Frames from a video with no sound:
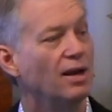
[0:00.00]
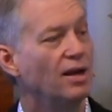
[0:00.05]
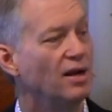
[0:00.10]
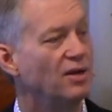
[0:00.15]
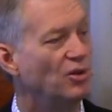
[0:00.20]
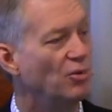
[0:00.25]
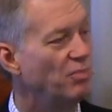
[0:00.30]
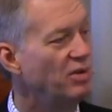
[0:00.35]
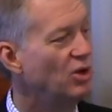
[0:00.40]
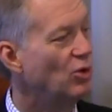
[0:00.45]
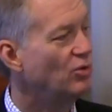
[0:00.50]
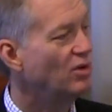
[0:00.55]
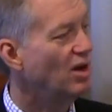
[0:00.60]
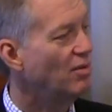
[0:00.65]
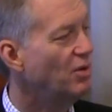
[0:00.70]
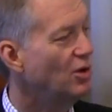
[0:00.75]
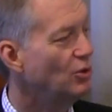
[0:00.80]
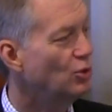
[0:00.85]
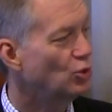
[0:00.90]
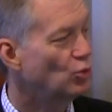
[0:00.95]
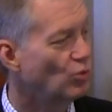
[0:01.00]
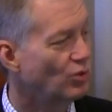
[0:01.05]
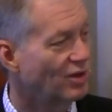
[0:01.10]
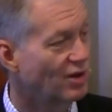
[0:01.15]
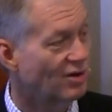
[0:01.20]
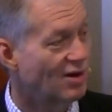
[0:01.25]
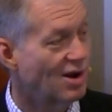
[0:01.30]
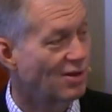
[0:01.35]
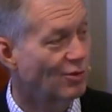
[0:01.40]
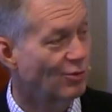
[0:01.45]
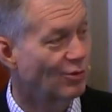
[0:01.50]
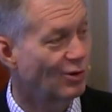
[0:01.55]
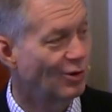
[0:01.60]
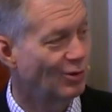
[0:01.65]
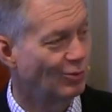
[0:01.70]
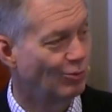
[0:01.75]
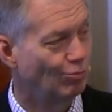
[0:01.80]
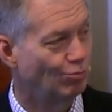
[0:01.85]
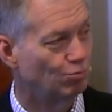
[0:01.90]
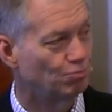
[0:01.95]
And the POWs were there on their
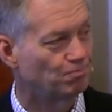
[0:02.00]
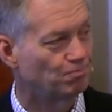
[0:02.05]
own.